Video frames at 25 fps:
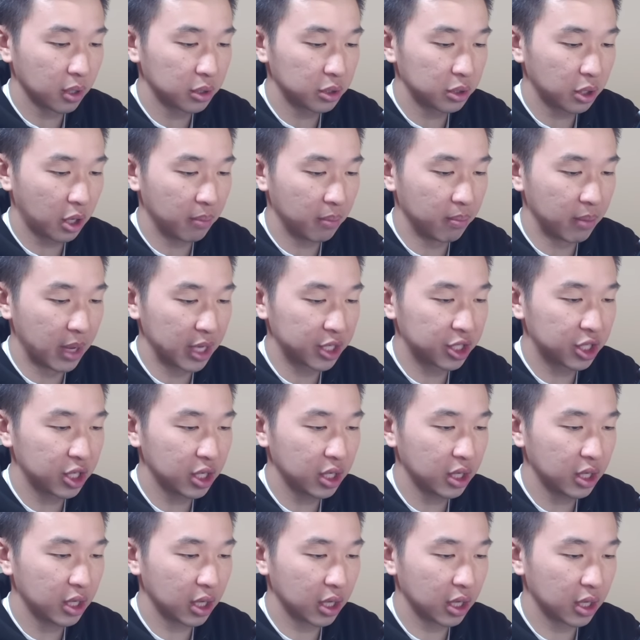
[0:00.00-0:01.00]
John
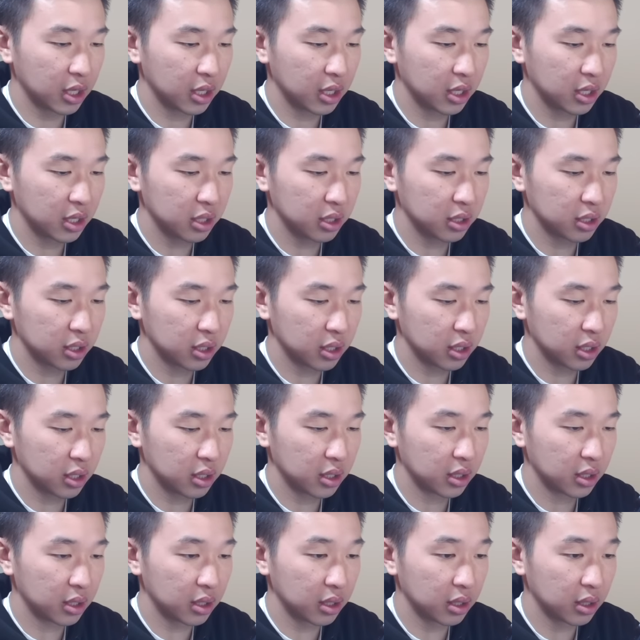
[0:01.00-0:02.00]
Metchie, and.
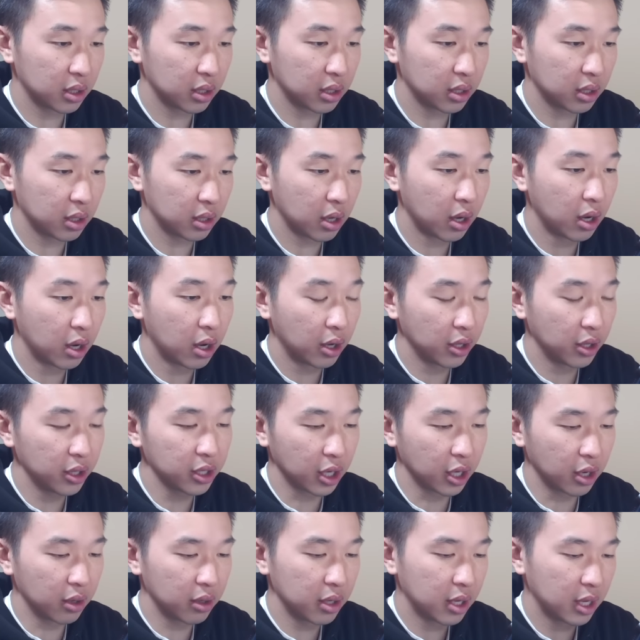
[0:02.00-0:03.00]
Uh, oh, there
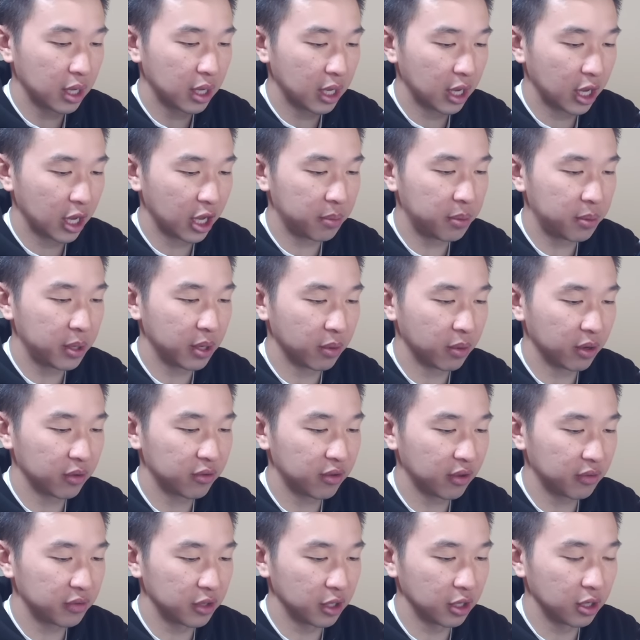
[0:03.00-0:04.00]
you go. AP
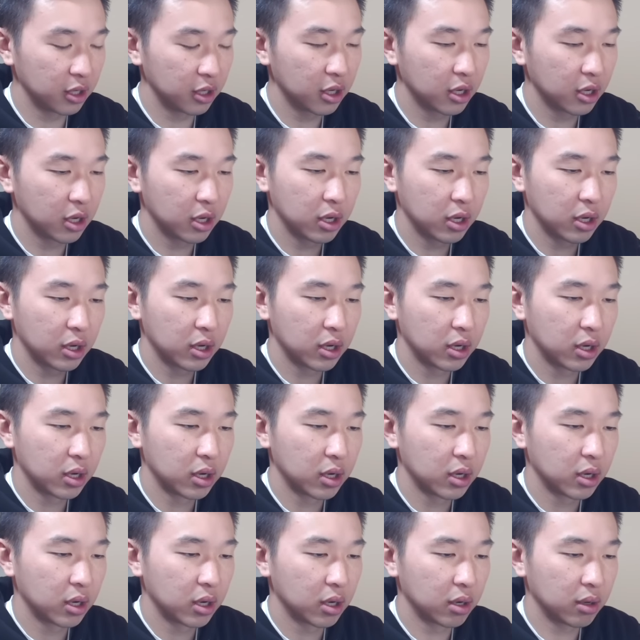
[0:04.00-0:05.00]
150.
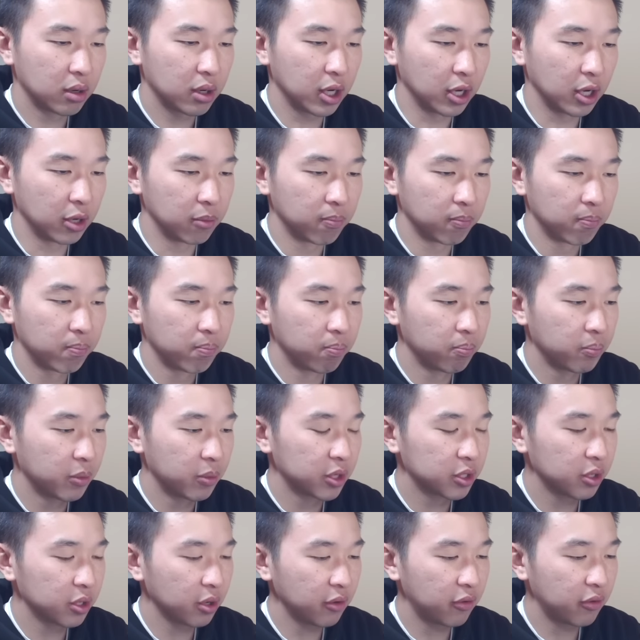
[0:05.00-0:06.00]
All right.
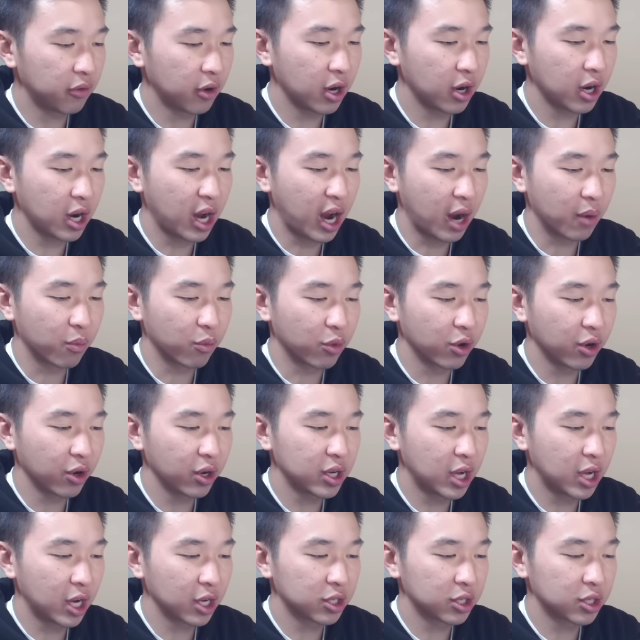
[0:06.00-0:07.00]
So far, I'm
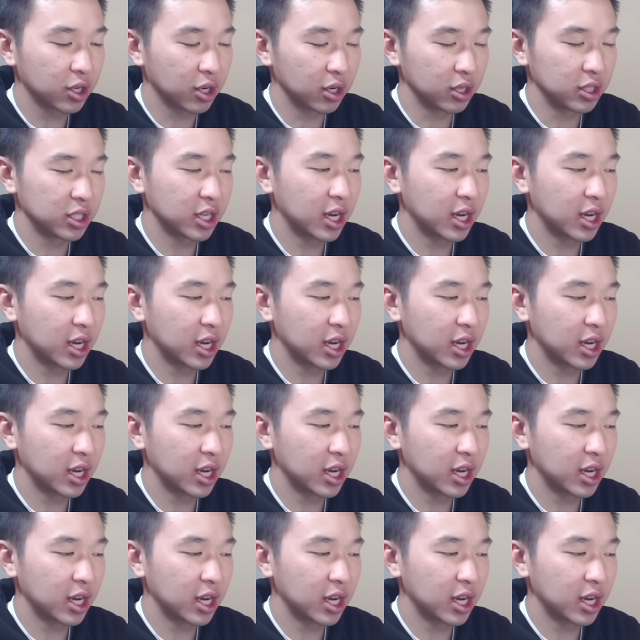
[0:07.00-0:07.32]
really not sure.